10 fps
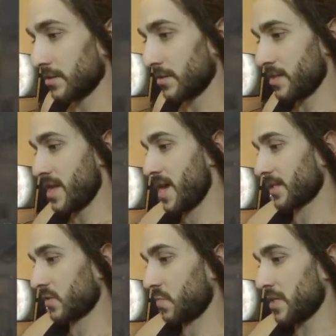
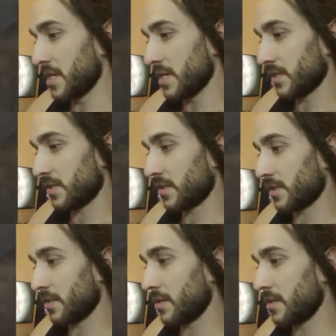Next
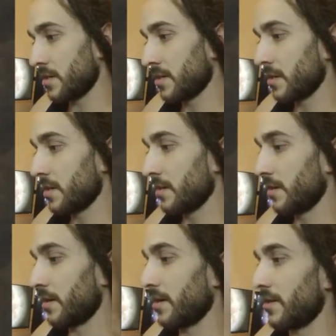piece.
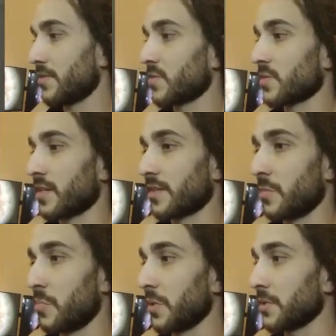Oh, this looks like the
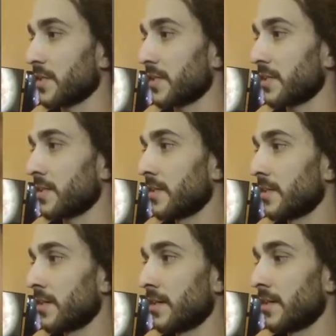building.
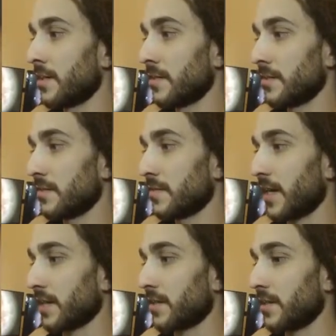
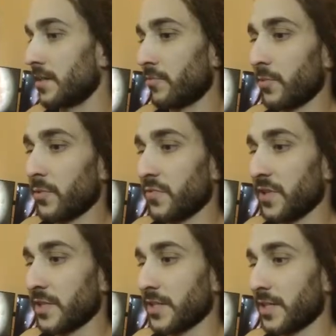Got the roof
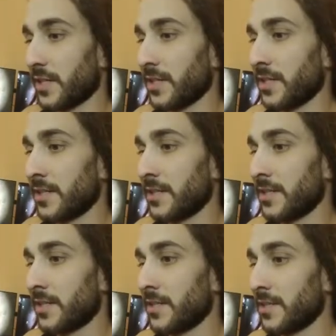here,
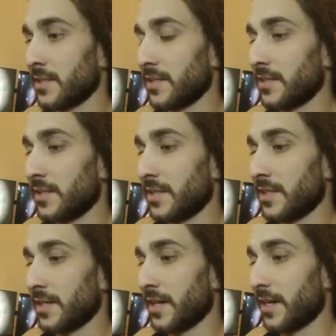
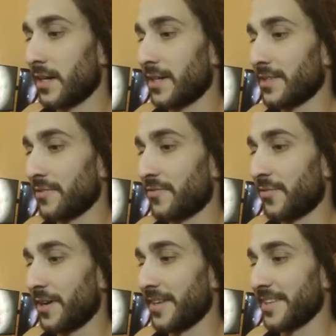the
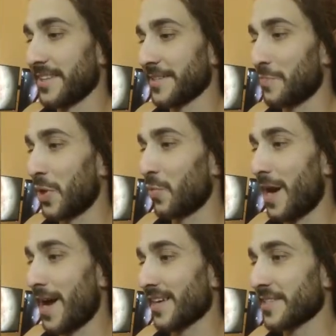front, the
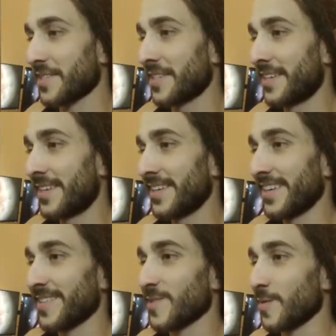pillbox,
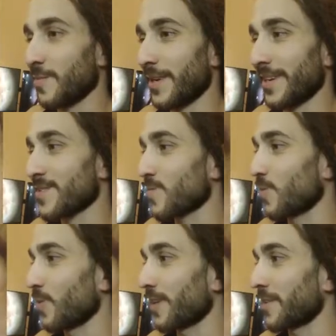and some
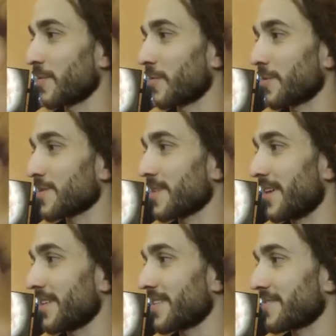cool looking doors.
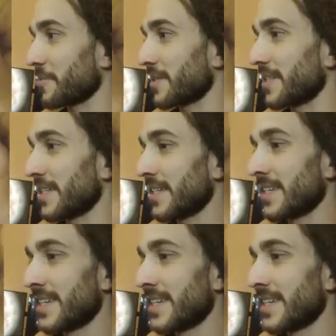Oh, that's really neat.